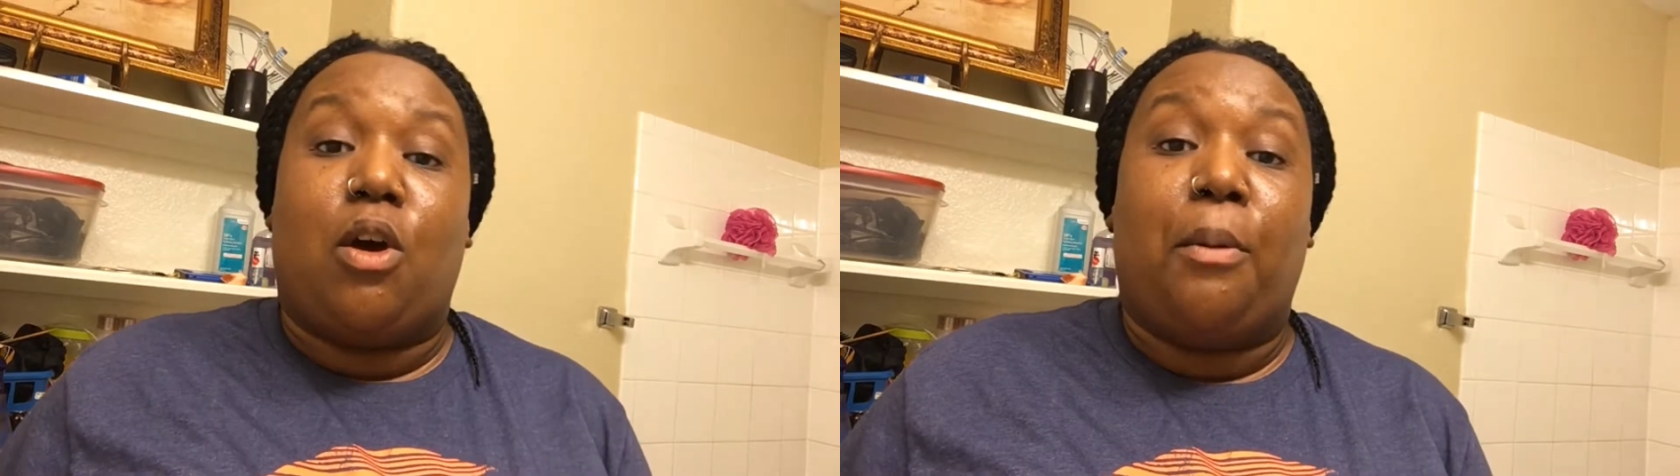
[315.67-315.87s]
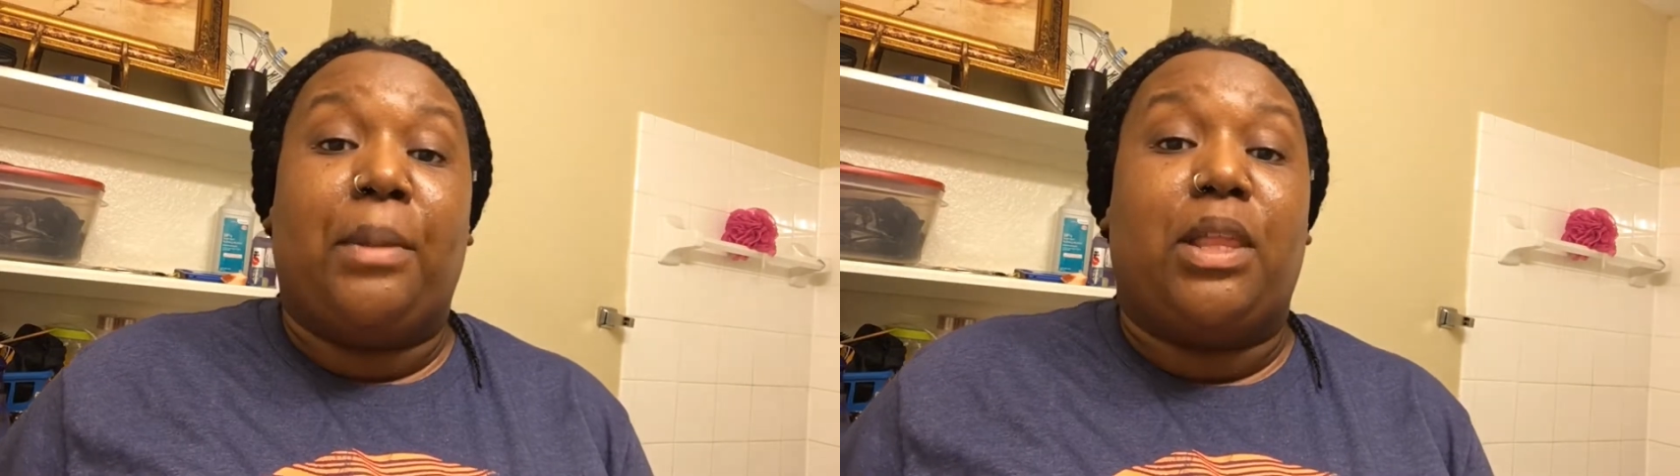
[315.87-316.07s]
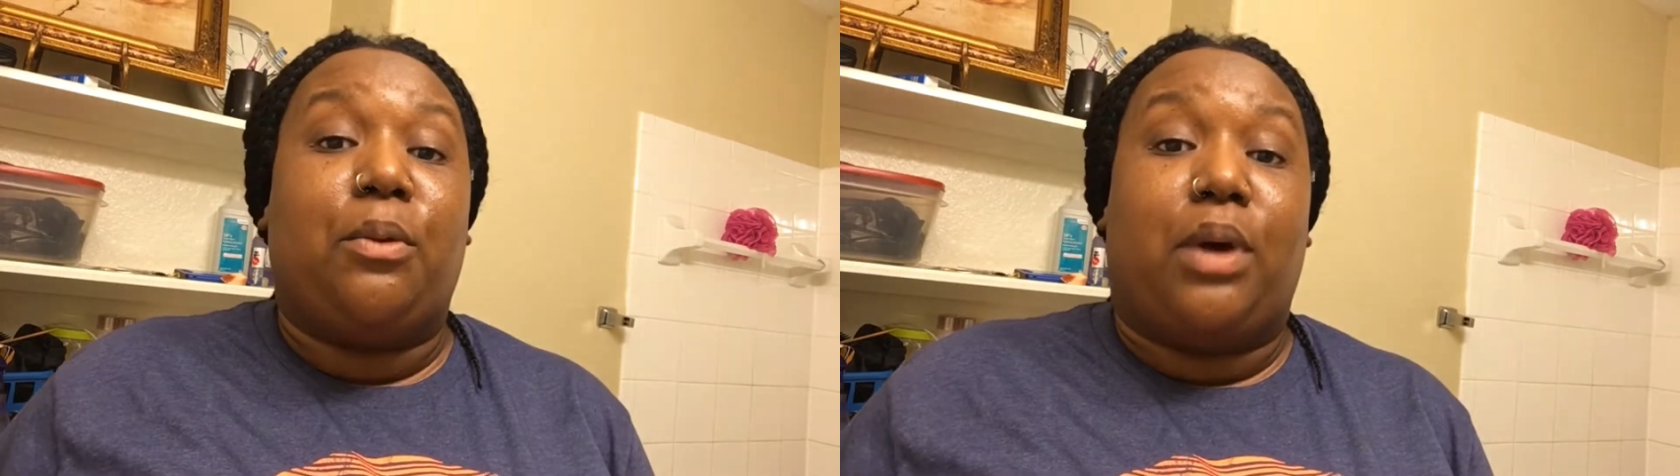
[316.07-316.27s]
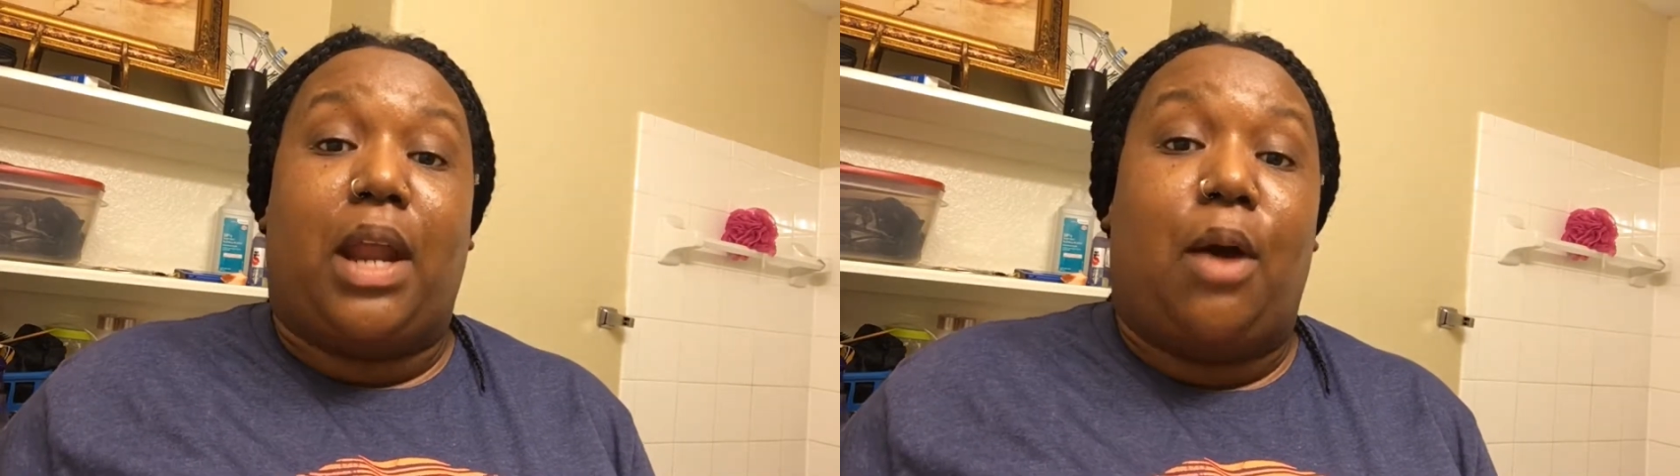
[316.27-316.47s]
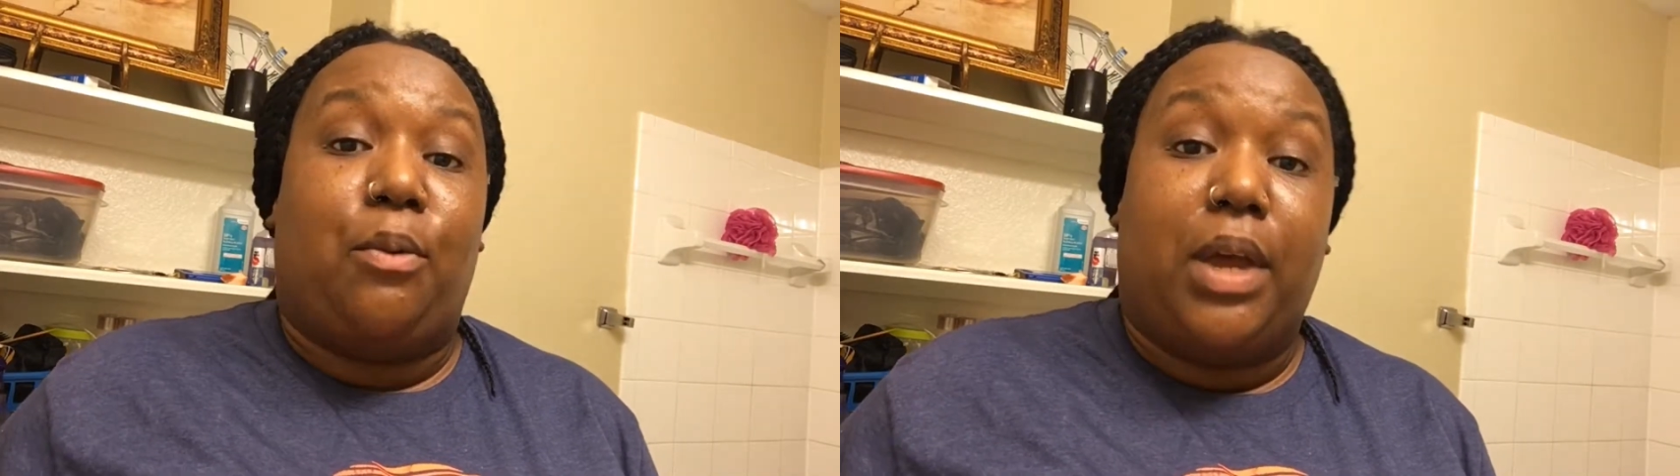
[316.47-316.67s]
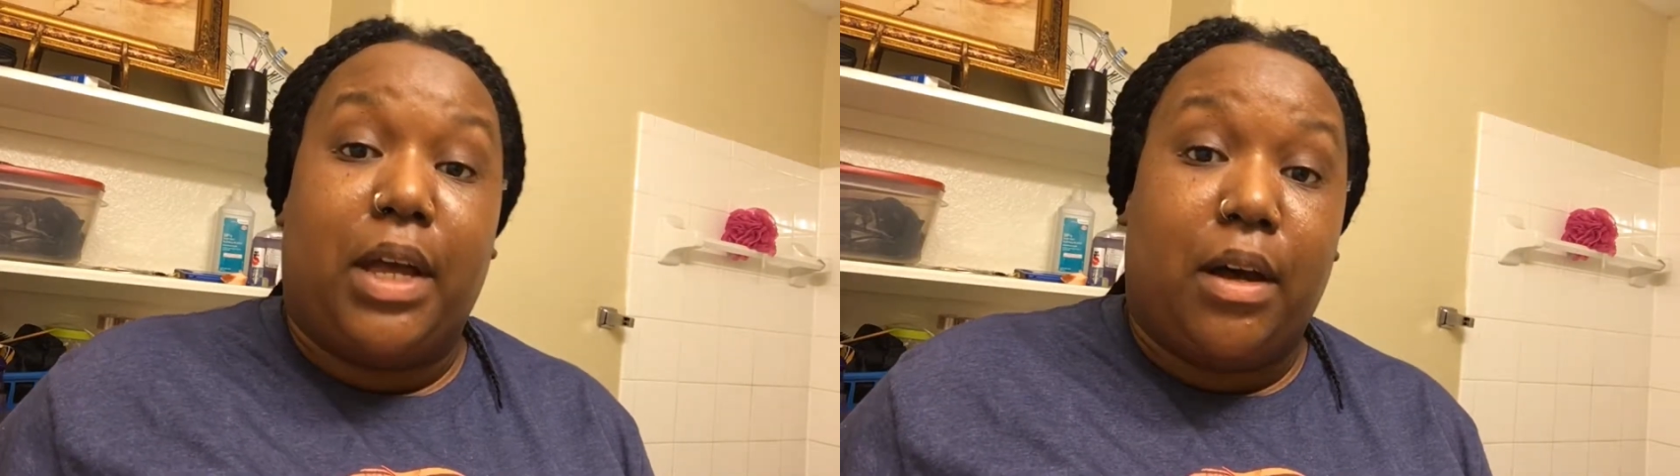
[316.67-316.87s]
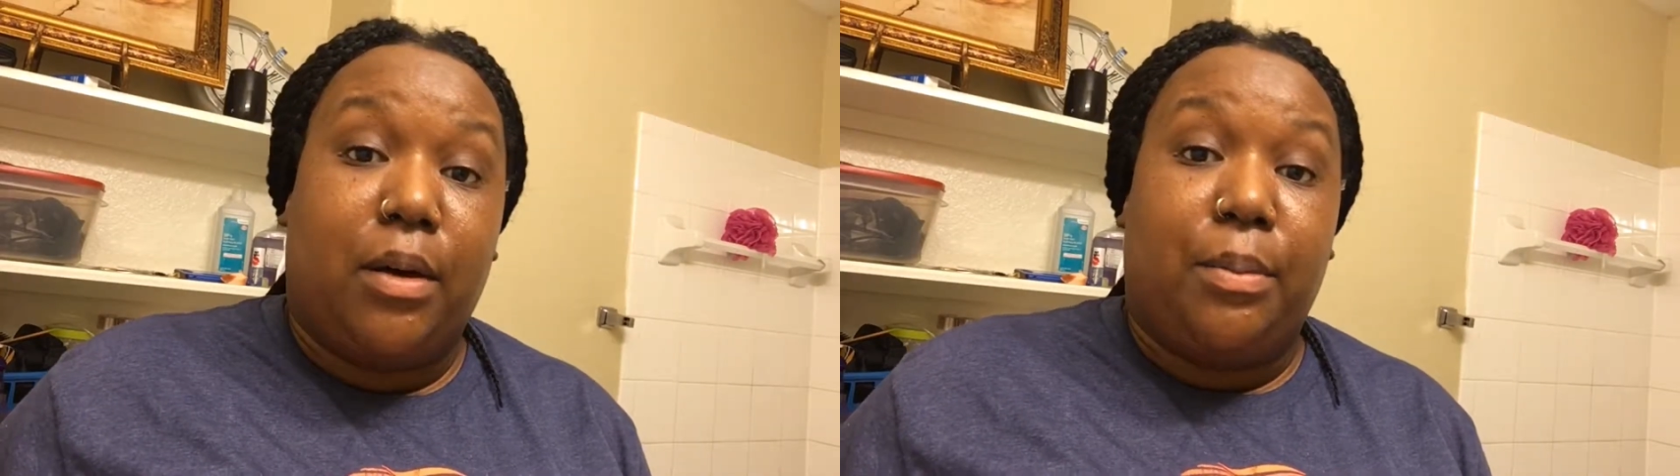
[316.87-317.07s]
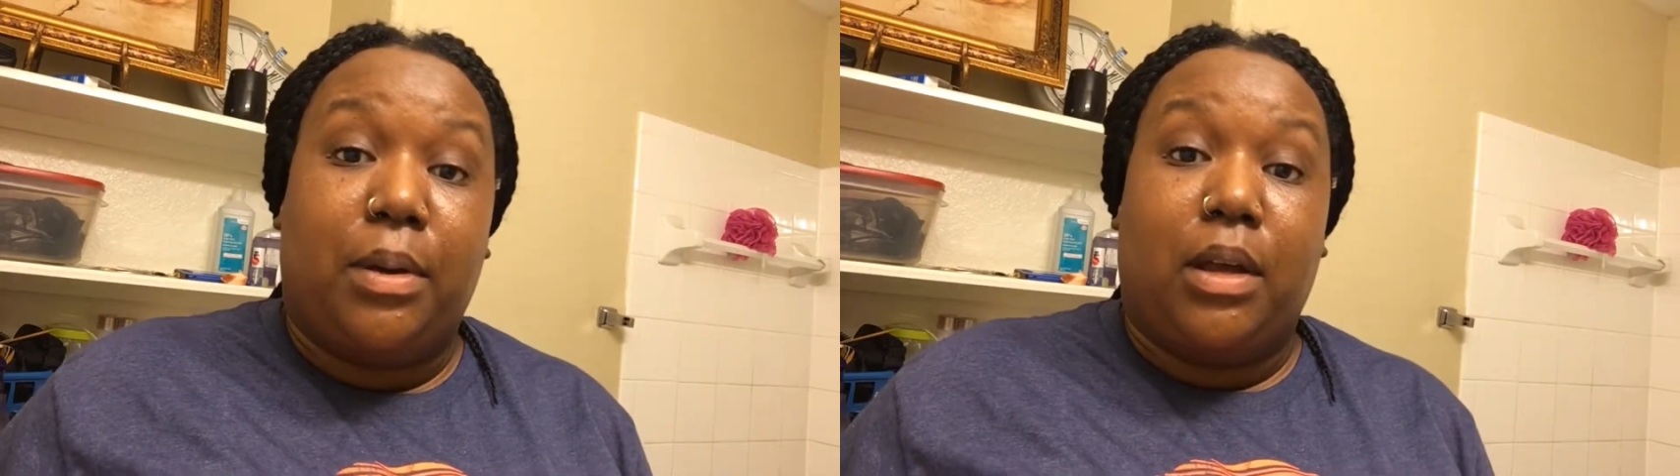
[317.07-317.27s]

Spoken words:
Normally when I wake up